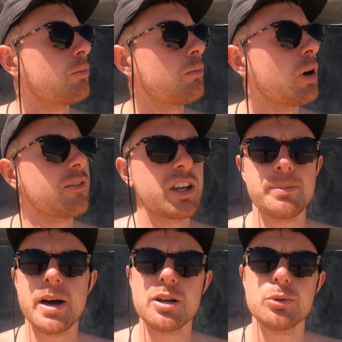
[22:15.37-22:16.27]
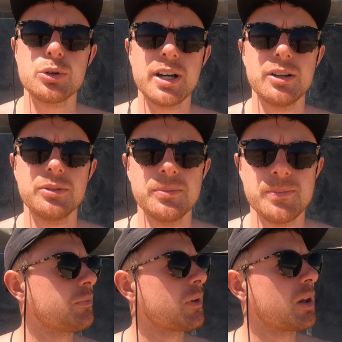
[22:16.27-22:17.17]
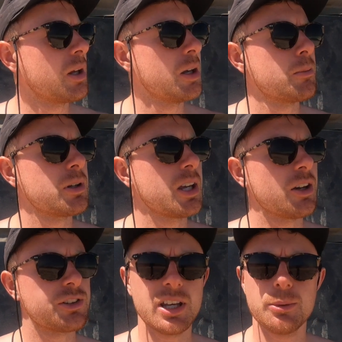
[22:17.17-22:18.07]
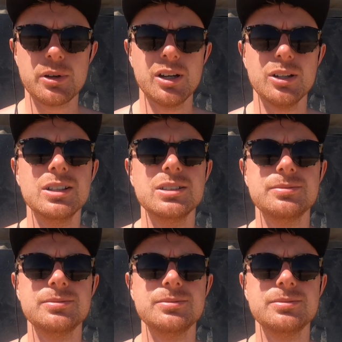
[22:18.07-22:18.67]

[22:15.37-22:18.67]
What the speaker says: Might even get the paddleboard out. But yeah, see how we go.